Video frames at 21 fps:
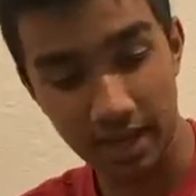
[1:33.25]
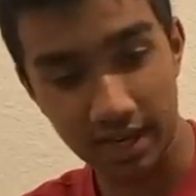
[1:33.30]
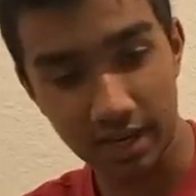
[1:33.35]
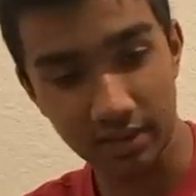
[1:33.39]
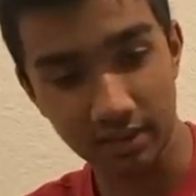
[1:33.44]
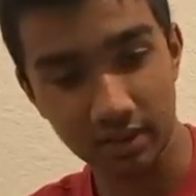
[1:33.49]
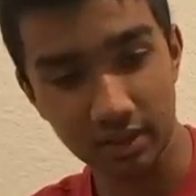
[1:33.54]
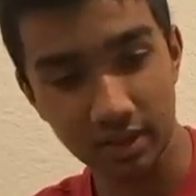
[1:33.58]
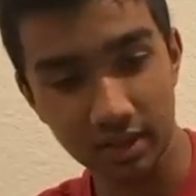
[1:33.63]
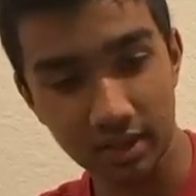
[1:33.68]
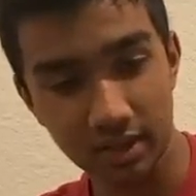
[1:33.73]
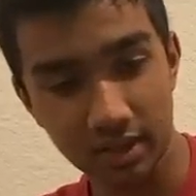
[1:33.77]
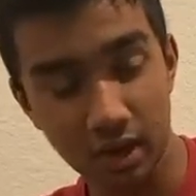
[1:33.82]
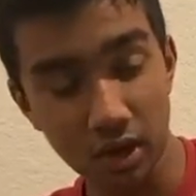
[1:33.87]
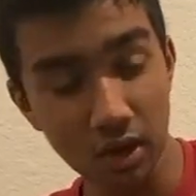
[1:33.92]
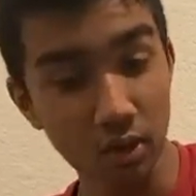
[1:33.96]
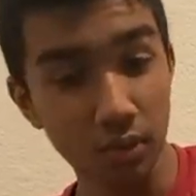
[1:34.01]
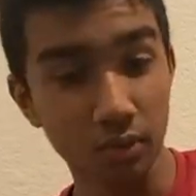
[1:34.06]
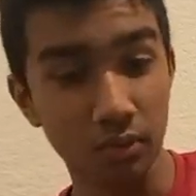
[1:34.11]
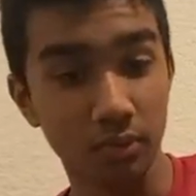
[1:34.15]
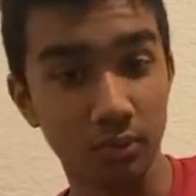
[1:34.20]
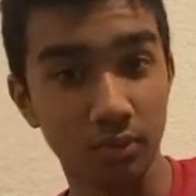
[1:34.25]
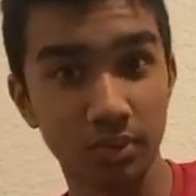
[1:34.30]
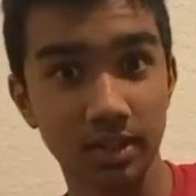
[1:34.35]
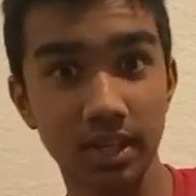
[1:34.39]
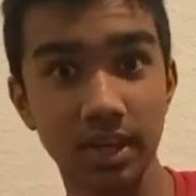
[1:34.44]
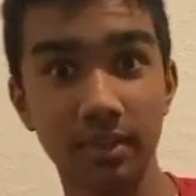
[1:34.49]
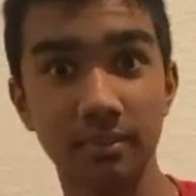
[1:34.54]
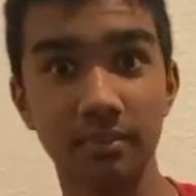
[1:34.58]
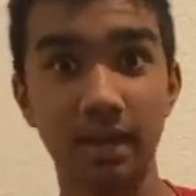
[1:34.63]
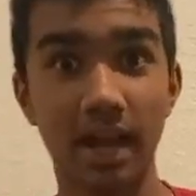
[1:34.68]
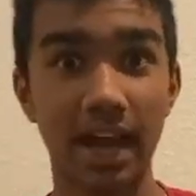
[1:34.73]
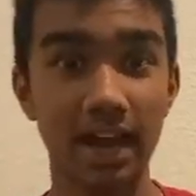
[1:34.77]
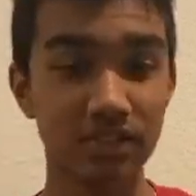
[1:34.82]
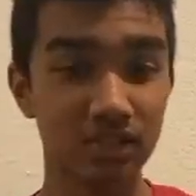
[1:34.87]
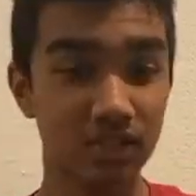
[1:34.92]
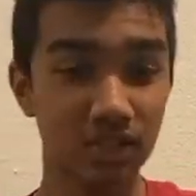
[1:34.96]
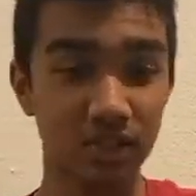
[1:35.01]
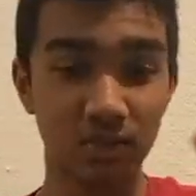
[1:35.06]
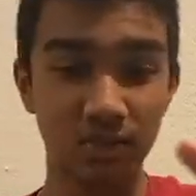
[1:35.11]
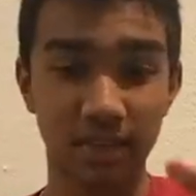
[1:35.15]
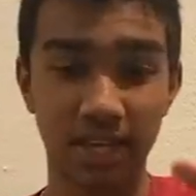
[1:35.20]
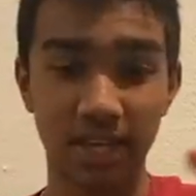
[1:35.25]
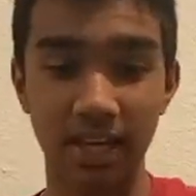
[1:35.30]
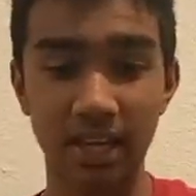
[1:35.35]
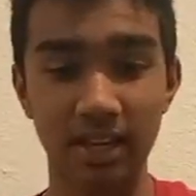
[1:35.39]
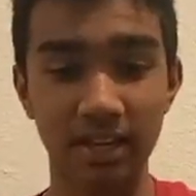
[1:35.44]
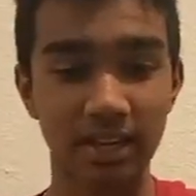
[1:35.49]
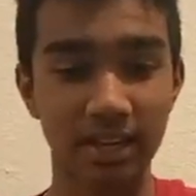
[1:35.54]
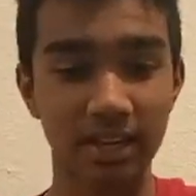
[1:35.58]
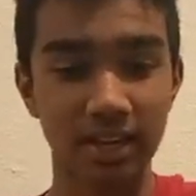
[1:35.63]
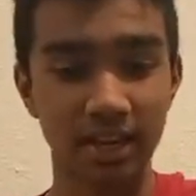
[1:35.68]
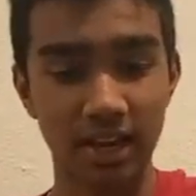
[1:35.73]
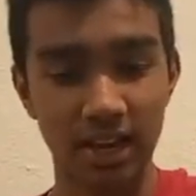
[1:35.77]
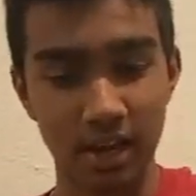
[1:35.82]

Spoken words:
I don't think, oh, yeah, actually you can